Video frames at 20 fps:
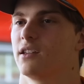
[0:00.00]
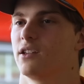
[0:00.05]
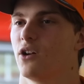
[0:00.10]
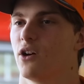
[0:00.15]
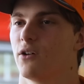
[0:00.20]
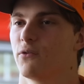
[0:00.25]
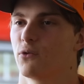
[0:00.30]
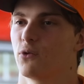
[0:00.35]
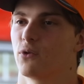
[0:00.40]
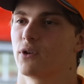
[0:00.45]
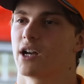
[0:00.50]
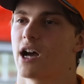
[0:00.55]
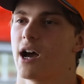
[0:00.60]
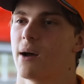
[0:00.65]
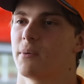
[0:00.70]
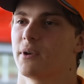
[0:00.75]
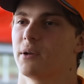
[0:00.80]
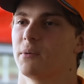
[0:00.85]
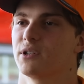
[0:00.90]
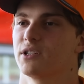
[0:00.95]
to the overall
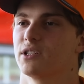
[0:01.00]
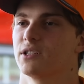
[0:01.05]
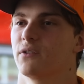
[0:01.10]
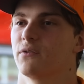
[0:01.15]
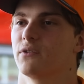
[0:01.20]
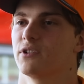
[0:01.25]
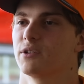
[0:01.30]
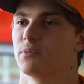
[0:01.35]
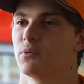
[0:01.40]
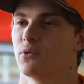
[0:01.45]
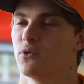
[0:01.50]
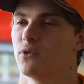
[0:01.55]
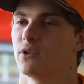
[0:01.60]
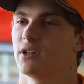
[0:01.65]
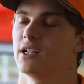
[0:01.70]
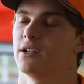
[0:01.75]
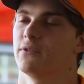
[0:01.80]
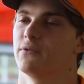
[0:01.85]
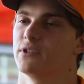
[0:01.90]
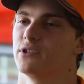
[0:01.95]
carbon emissions of the sport
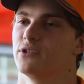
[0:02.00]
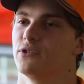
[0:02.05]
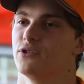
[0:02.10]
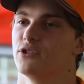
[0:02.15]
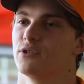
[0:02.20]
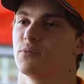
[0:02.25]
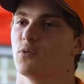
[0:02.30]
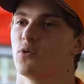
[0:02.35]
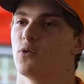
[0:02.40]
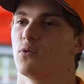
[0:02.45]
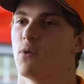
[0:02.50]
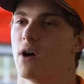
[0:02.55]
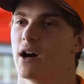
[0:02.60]
if it's used more